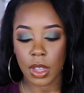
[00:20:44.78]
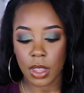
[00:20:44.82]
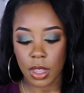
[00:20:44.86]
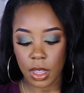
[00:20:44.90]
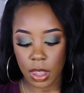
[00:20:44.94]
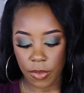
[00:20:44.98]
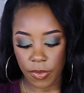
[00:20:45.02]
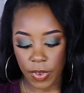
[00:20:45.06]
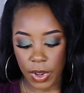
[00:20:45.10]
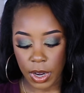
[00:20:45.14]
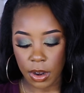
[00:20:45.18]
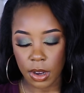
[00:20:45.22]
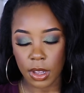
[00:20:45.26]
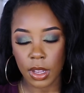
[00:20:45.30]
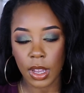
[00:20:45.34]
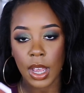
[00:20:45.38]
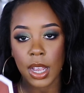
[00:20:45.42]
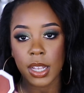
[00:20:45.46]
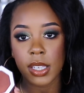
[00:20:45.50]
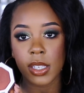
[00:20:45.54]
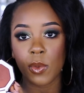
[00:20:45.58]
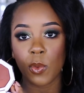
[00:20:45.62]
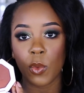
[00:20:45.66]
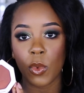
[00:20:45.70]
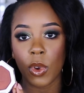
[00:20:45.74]
And then the very
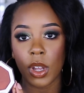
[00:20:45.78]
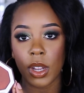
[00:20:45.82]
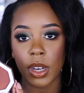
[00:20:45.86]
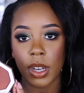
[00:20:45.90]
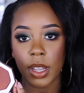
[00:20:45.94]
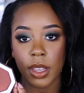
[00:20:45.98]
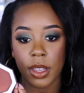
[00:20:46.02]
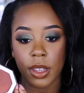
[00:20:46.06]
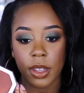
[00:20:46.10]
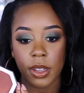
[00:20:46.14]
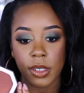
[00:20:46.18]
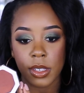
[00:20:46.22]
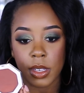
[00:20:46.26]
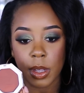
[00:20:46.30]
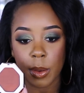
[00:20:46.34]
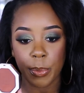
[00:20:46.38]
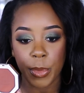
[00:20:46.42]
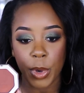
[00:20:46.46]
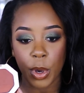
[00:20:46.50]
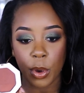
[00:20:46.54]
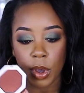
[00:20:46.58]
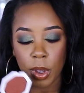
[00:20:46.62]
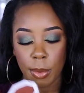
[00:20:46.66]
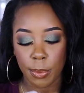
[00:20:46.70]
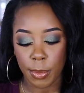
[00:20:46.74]
last one is
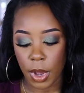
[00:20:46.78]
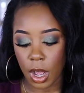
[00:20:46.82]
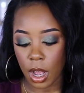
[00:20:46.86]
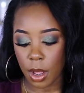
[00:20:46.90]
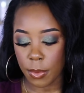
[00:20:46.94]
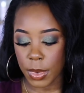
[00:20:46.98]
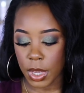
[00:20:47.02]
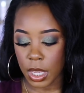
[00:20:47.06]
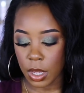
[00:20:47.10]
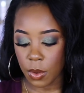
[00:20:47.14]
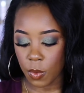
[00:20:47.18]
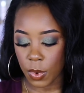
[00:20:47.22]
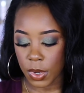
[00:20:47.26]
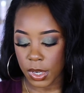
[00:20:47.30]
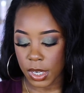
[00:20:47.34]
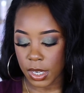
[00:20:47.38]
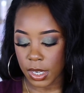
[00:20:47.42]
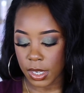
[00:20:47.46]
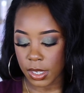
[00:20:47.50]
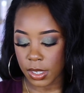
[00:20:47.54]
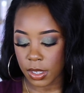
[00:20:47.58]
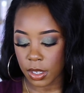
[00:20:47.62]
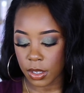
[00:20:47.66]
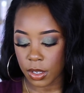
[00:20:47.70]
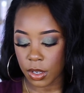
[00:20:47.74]
Mocha Mami, which
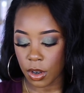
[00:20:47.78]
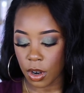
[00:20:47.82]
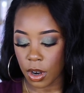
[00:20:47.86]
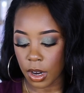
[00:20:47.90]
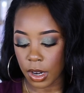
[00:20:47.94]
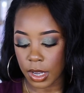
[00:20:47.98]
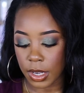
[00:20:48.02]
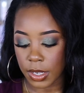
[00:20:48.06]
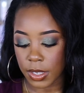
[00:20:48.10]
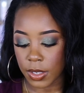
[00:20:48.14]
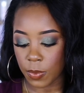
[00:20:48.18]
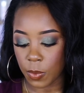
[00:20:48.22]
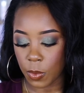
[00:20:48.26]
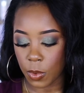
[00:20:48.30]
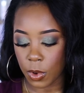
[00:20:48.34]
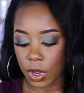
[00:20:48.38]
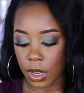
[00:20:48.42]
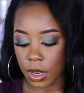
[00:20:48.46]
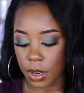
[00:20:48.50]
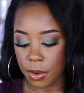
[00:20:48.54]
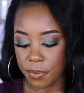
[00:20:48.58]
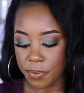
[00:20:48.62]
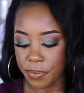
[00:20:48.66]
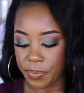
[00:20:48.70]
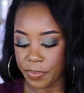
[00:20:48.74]
is the darkest
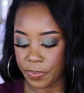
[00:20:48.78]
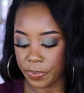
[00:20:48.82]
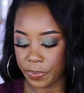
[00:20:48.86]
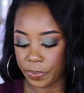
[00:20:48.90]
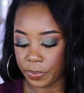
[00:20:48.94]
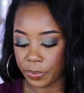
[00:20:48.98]
one.